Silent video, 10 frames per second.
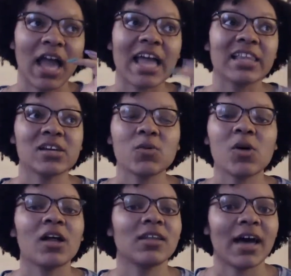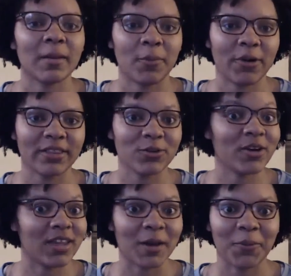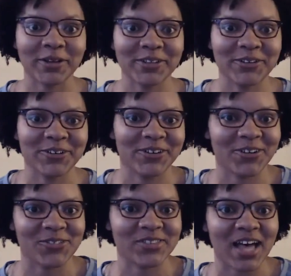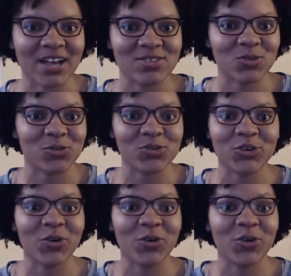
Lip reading: there were a lot of pregnant girls in the high school too.